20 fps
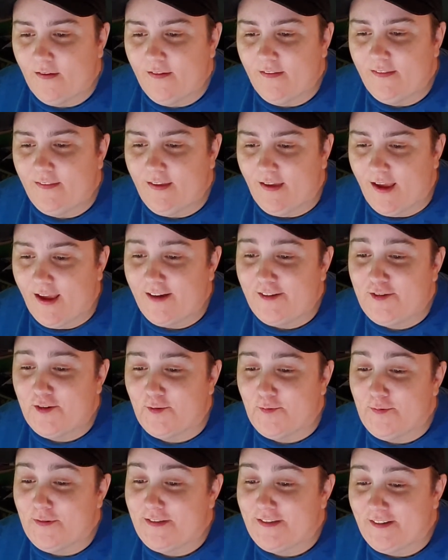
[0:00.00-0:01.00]
The
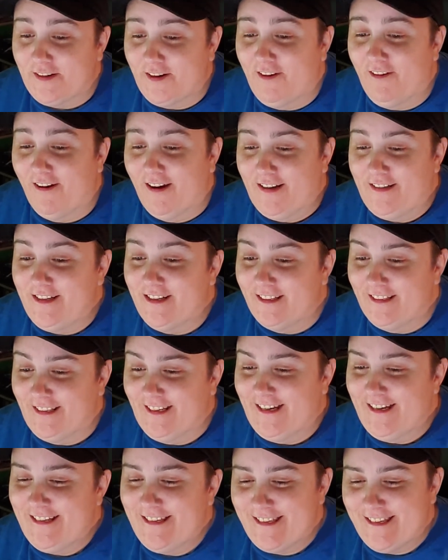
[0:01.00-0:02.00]
angel was
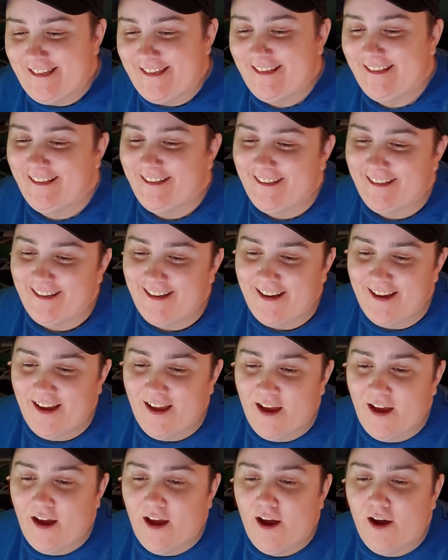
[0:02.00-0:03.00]
incredulous.
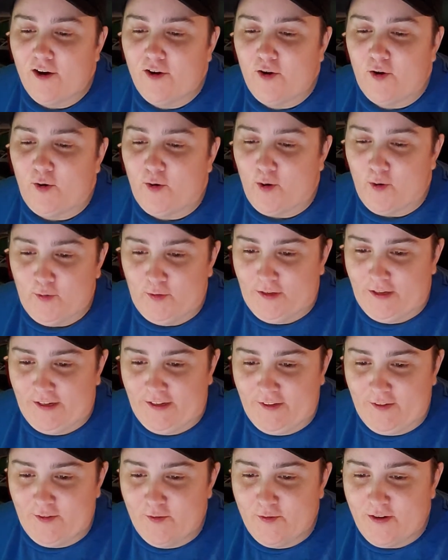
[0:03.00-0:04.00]

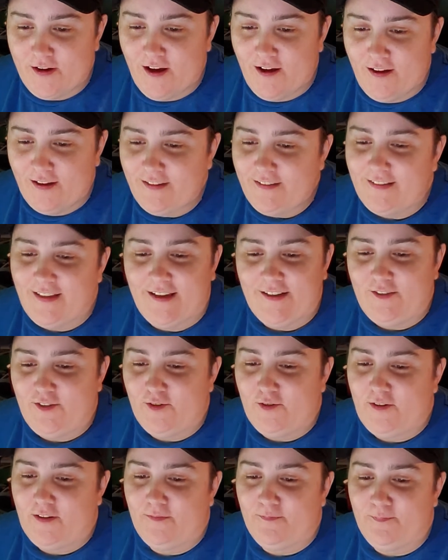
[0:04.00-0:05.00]
Crowley, you can't let
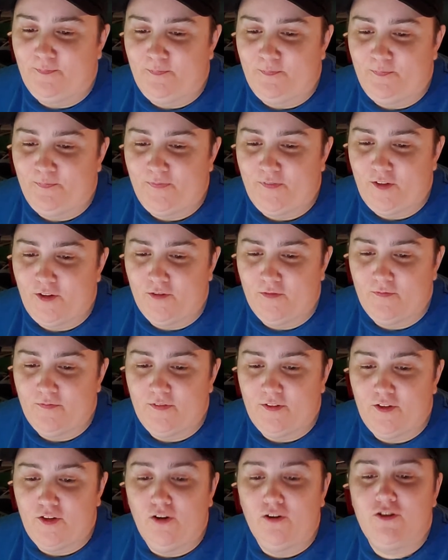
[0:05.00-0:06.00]
your
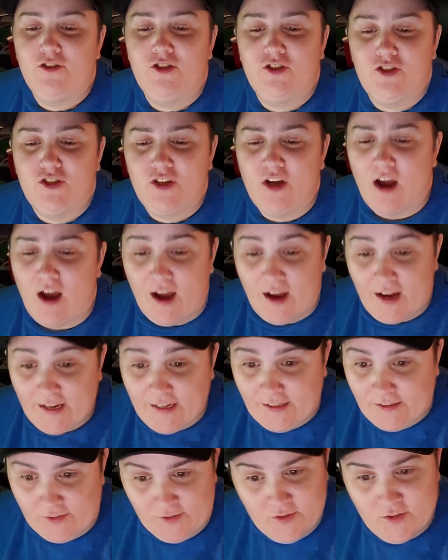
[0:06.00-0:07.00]

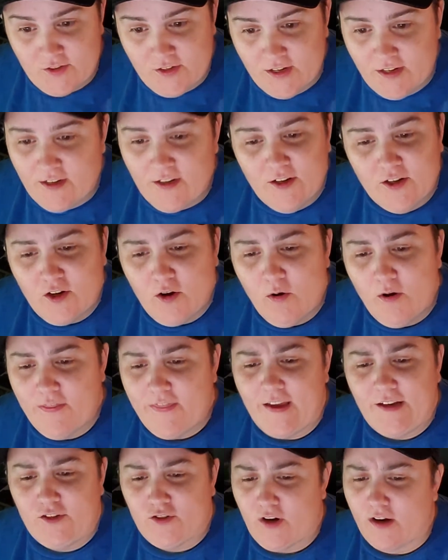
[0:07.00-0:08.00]
child go on
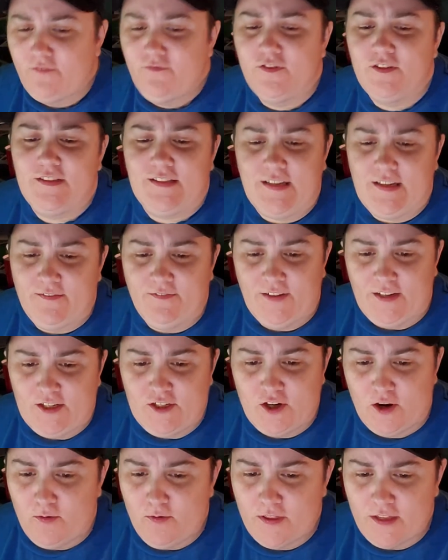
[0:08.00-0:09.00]
that dreadful TV
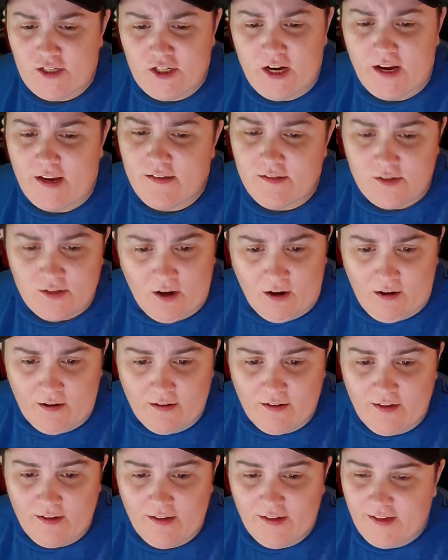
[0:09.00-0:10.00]
show with a chainsaw.
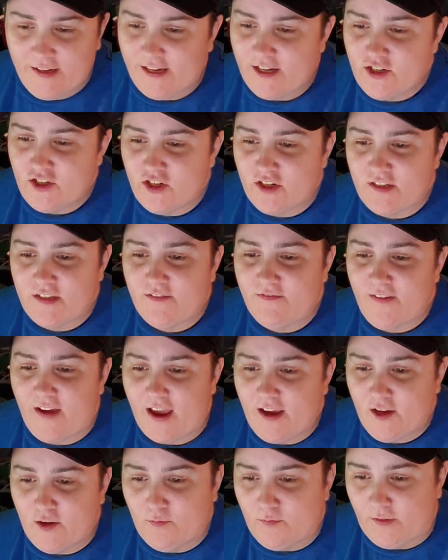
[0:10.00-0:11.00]
He's just a
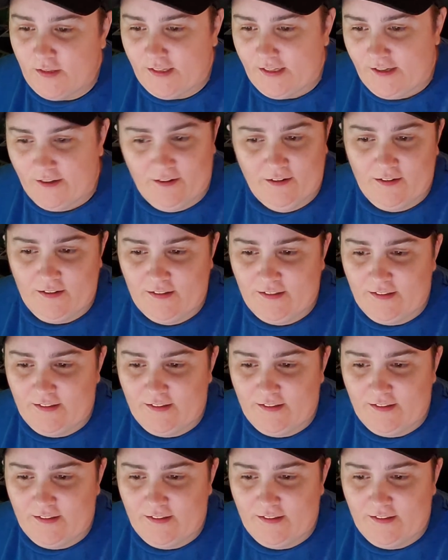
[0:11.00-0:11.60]
vacuum cleaner.